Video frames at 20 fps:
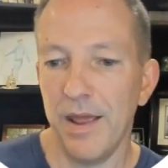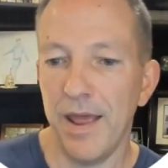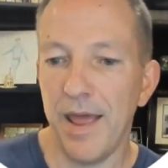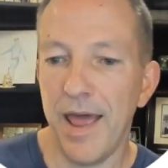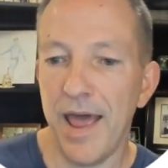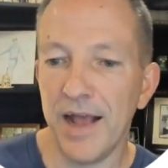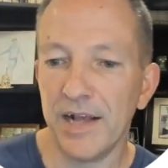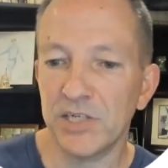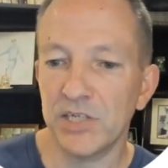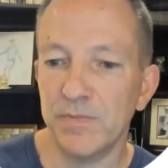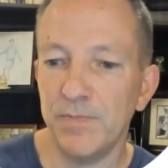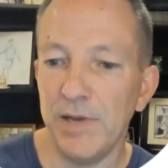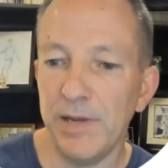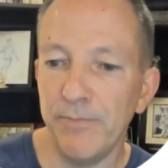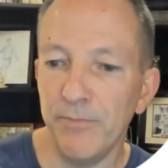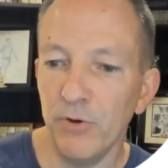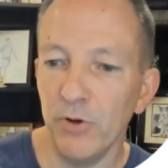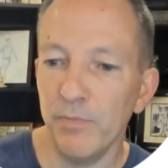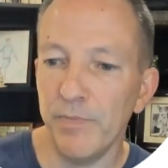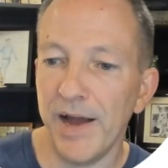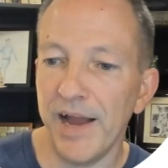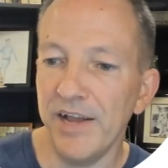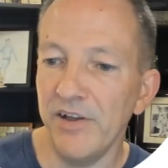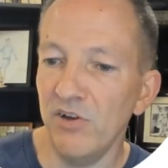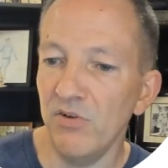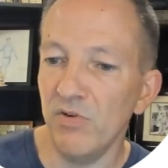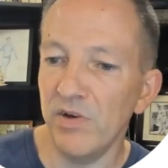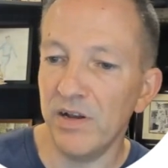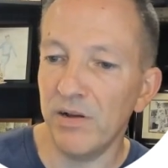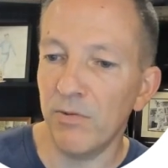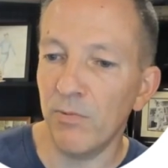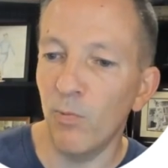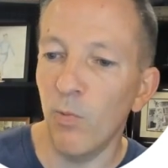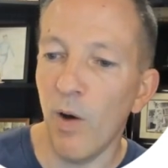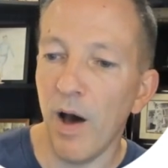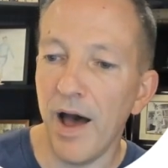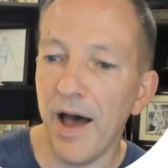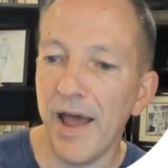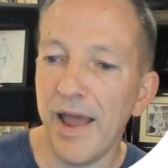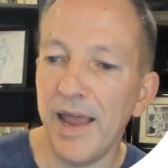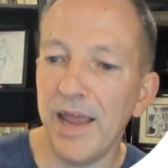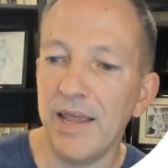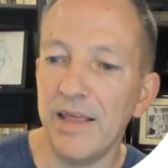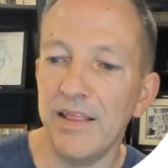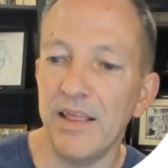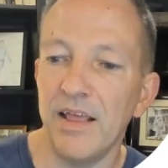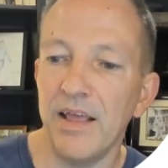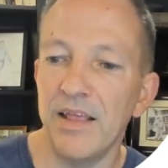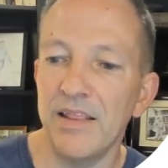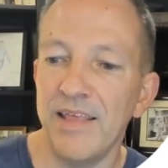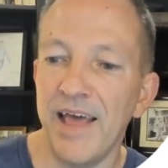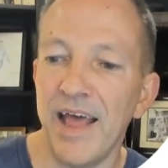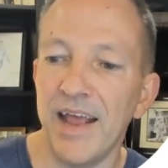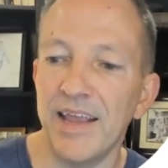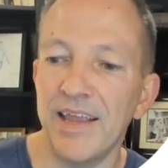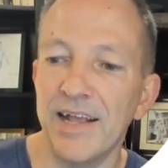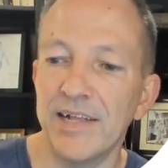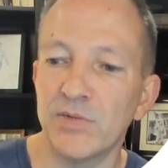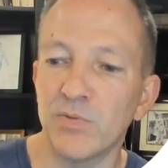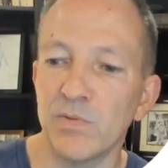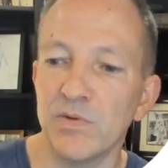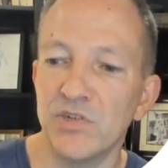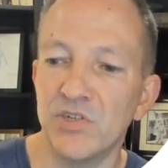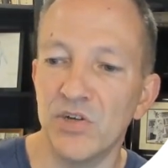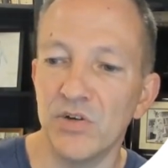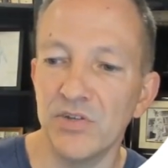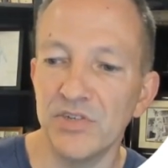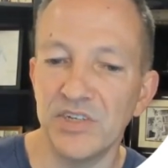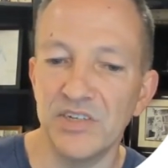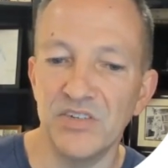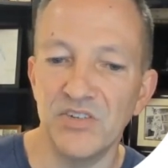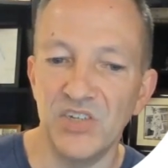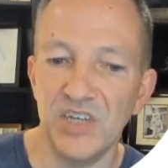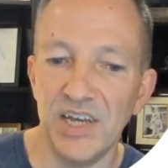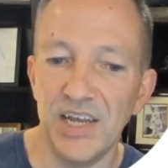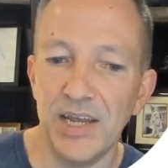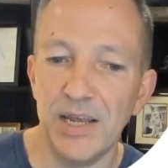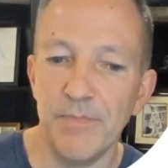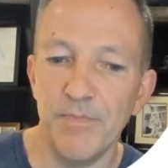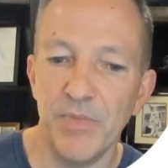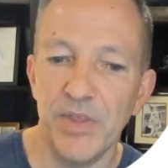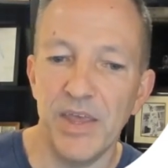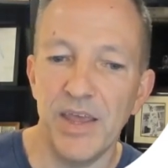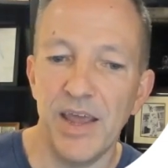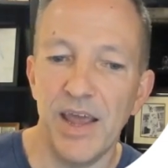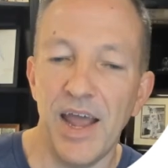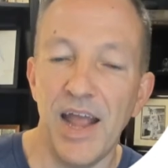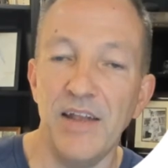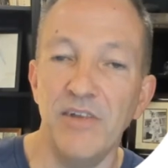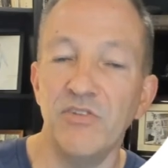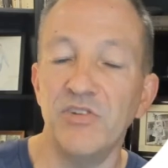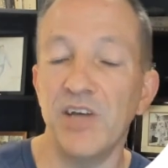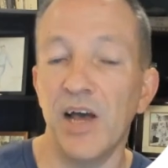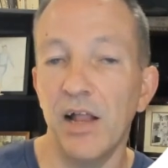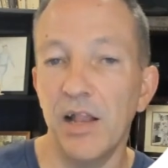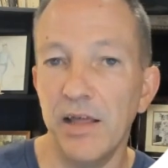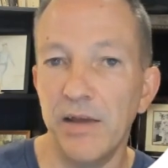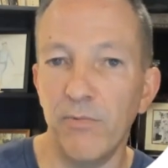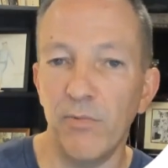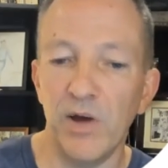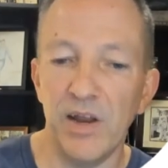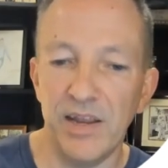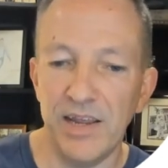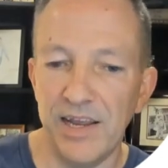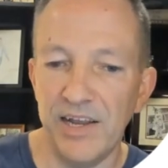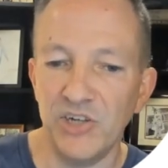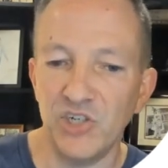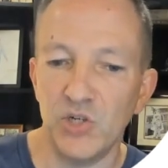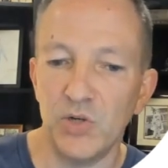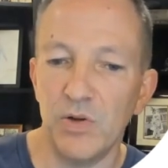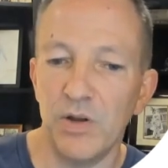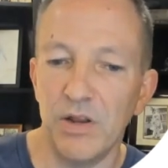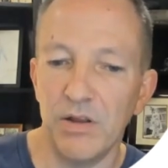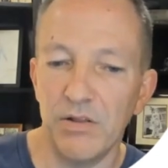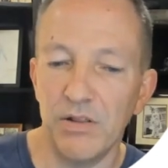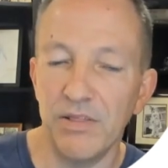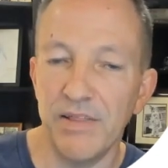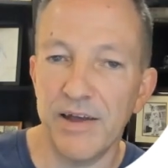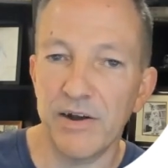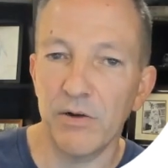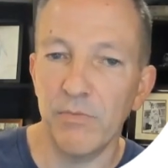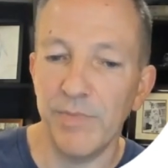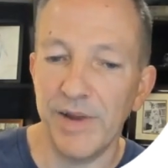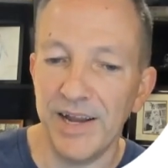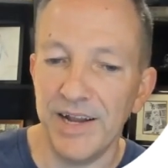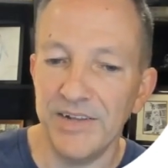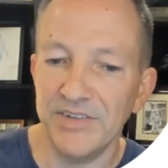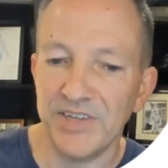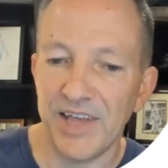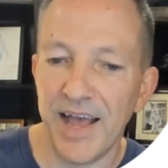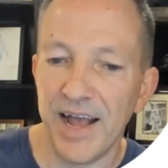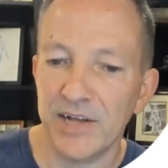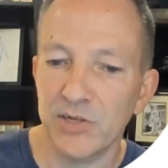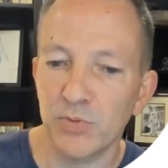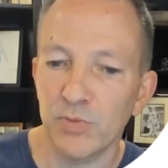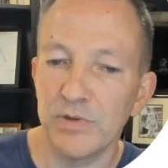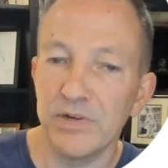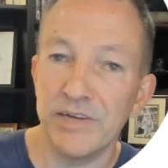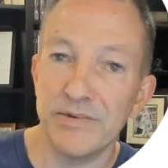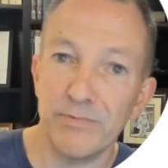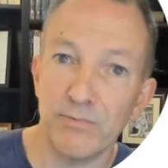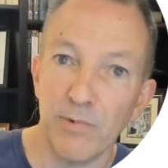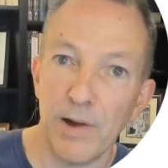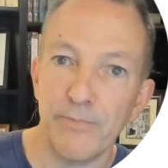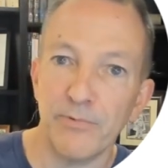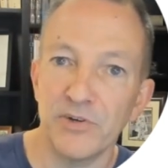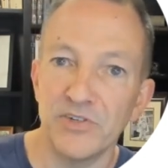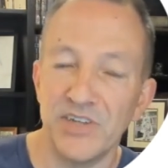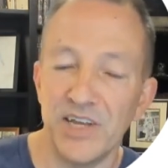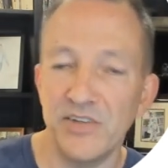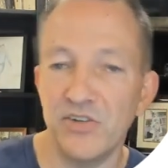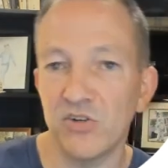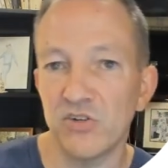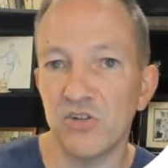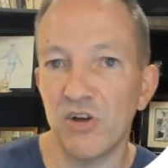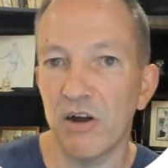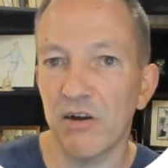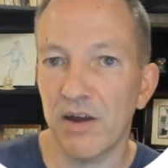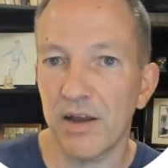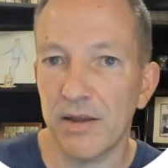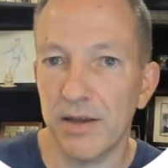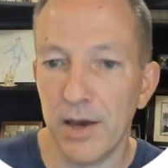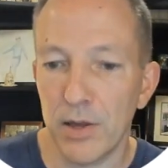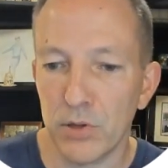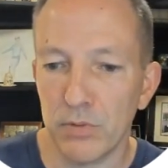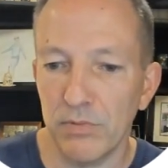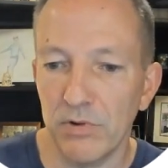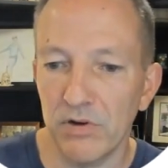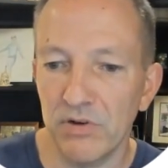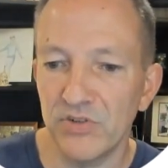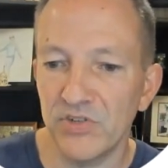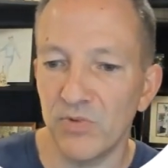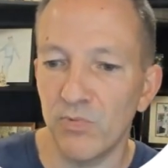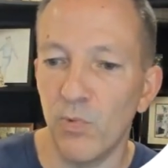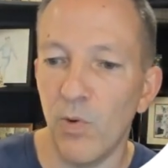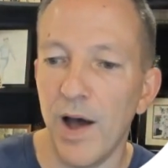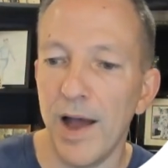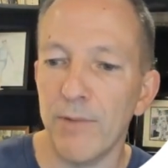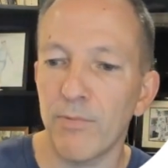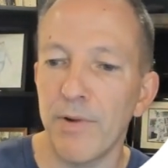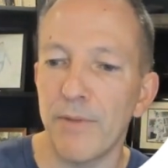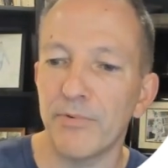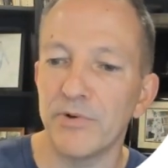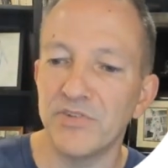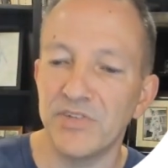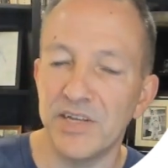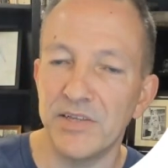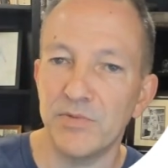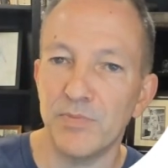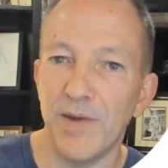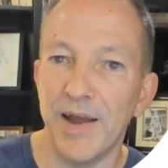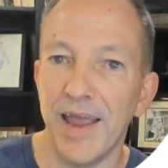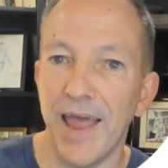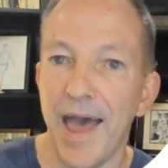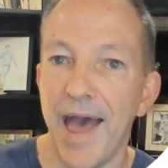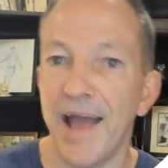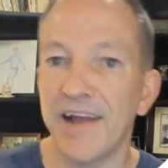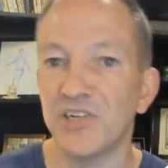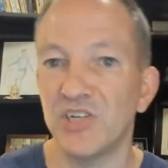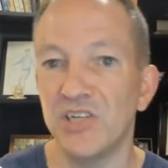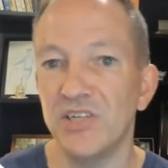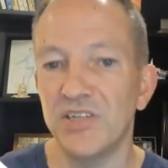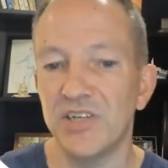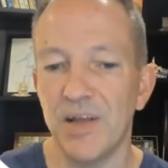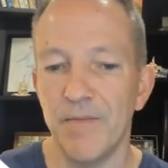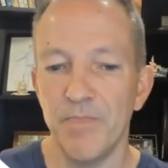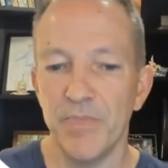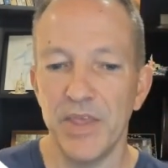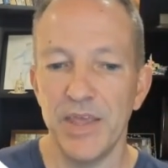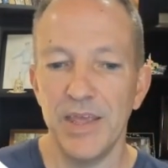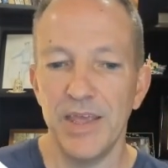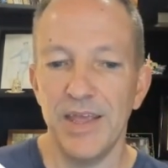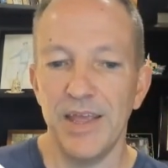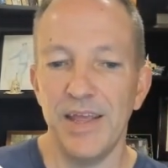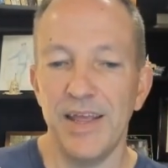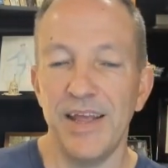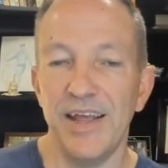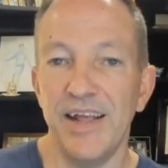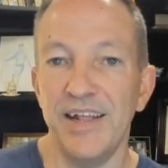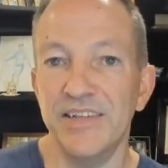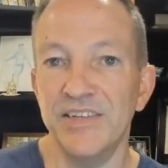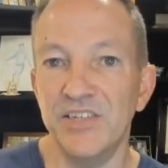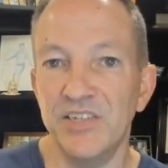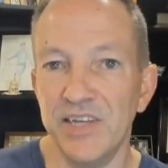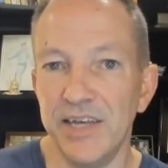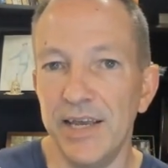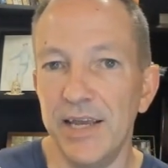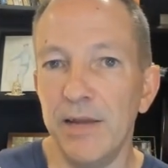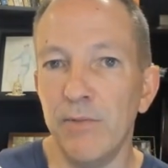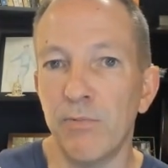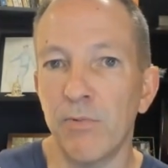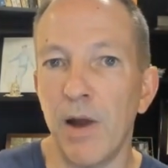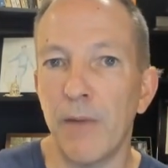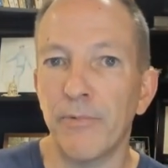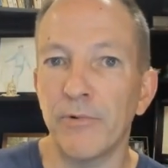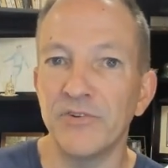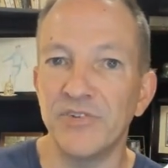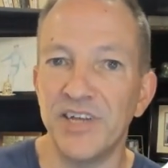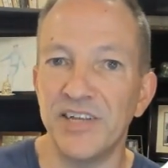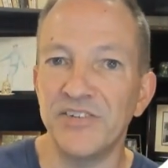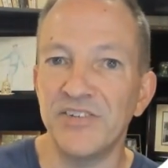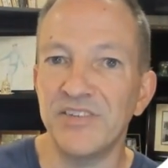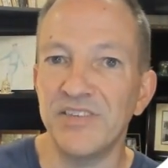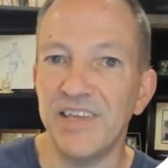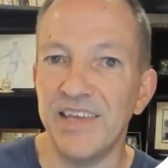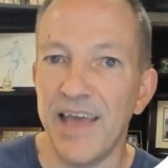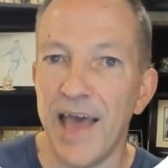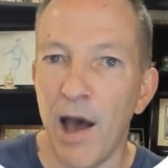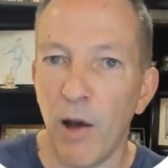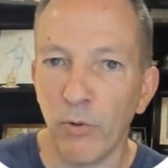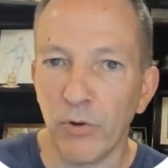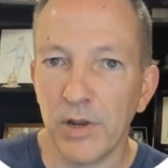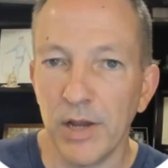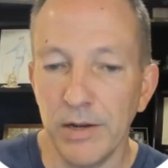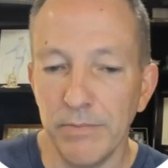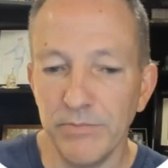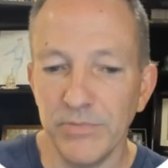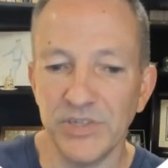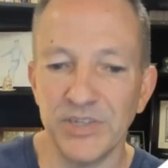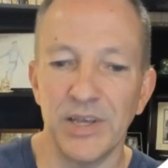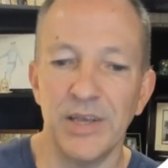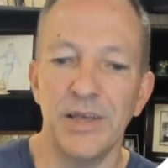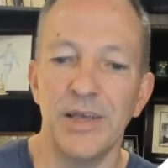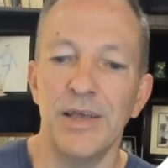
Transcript: X people by doing Y that gets results in Z, and you tell it what each letter means. X represents your target customers and Y represents my actions, and Z represents the outcomes.